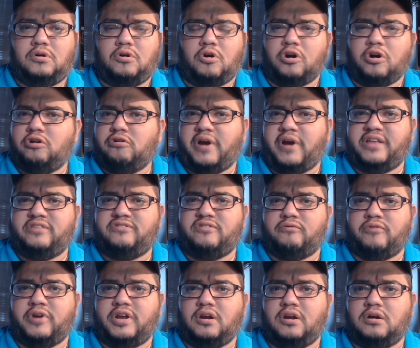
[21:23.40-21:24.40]
or Gran
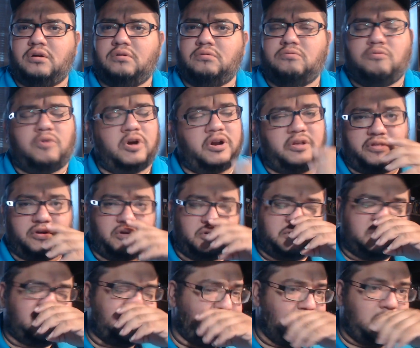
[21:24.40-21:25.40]
Torino? One of
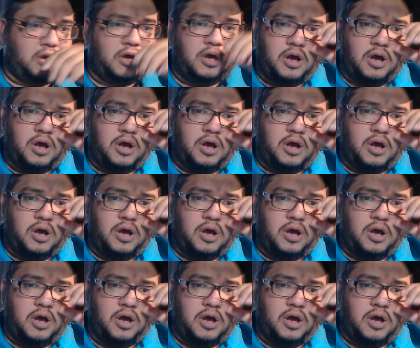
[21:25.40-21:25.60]
those.